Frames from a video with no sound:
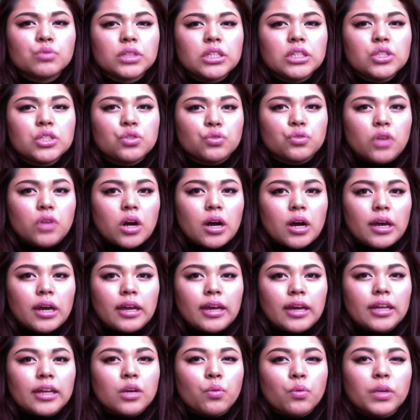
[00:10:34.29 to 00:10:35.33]
dry,
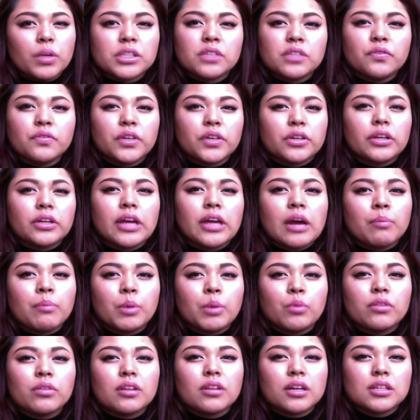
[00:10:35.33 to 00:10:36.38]
and I wasn't very happy
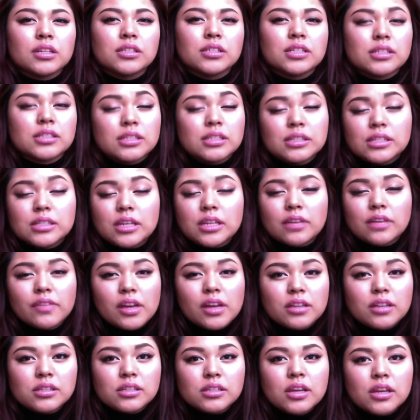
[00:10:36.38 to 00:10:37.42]
with the consistency of
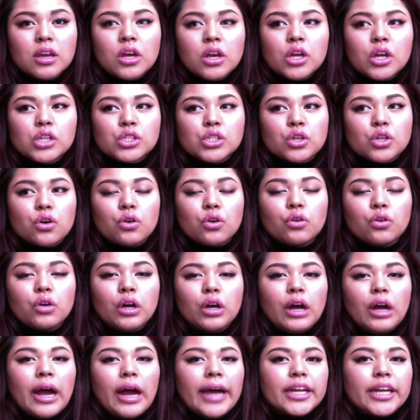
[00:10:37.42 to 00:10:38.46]
it. So
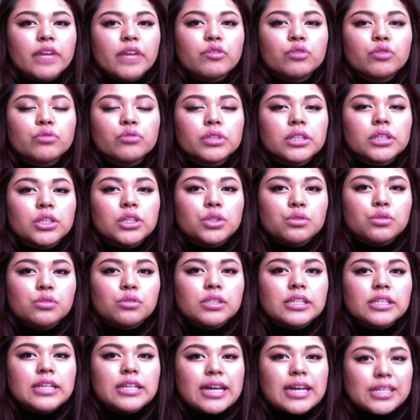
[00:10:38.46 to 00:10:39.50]
I never really used
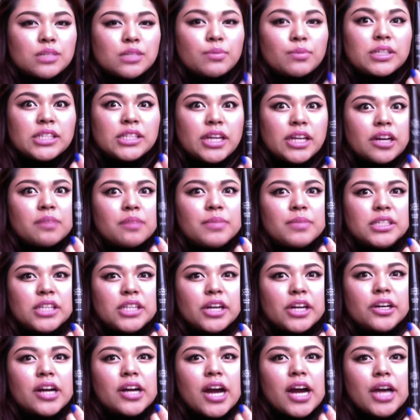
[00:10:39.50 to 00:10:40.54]
it as a
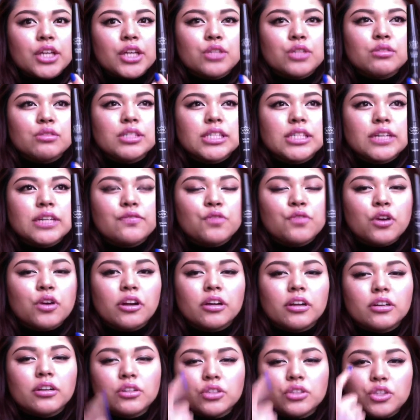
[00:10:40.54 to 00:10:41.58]
mascara. I used it
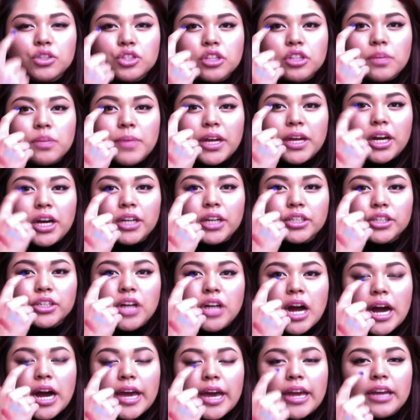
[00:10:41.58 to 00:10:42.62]
for usually my under
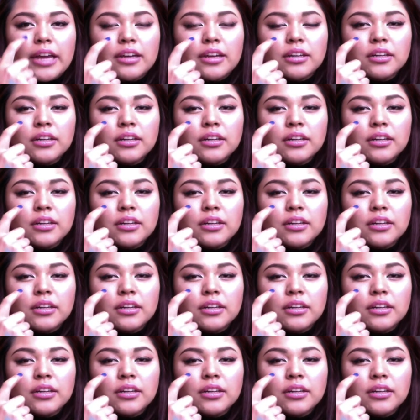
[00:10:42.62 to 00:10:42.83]
eye